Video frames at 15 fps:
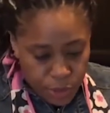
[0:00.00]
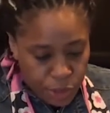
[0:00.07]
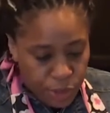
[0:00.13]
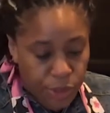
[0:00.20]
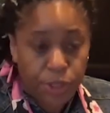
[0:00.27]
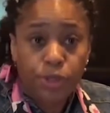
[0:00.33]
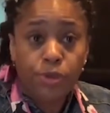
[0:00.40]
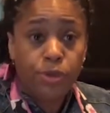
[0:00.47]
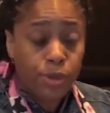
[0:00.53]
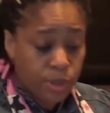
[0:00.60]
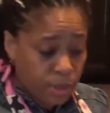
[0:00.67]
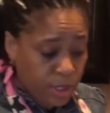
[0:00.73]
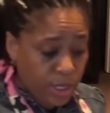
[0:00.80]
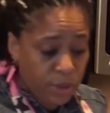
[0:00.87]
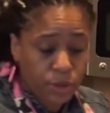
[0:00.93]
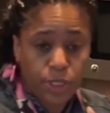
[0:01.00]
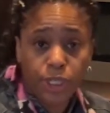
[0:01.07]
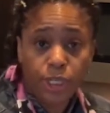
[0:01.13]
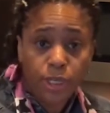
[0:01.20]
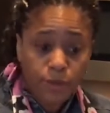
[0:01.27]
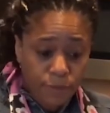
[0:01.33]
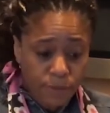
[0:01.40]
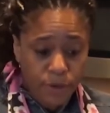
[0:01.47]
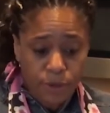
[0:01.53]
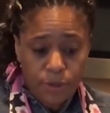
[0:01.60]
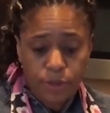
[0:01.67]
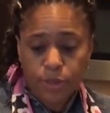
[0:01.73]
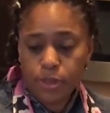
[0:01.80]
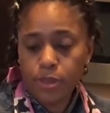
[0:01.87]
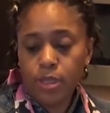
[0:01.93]
So what you can do, you can either chill it
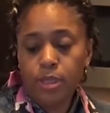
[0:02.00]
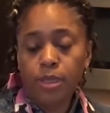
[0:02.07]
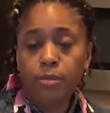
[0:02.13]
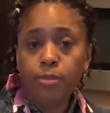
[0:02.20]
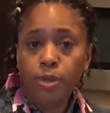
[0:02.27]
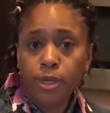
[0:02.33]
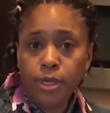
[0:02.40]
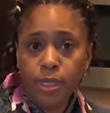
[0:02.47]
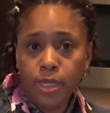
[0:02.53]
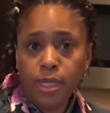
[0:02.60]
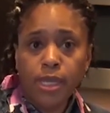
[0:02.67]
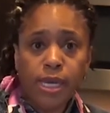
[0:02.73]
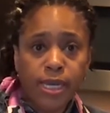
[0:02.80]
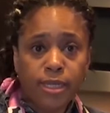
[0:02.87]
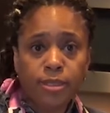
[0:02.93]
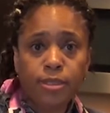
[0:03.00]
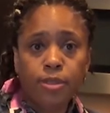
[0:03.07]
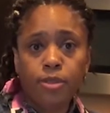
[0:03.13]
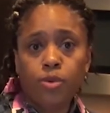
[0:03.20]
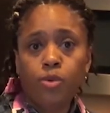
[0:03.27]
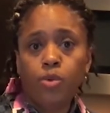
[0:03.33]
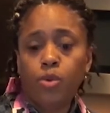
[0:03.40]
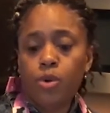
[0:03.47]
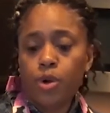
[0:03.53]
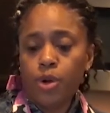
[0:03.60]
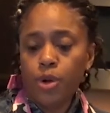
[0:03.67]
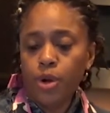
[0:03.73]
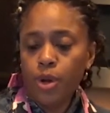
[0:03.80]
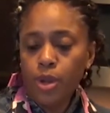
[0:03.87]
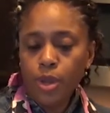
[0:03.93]
first and then put it in the glasses,
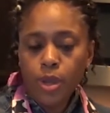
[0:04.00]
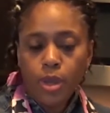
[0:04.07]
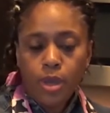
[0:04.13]
or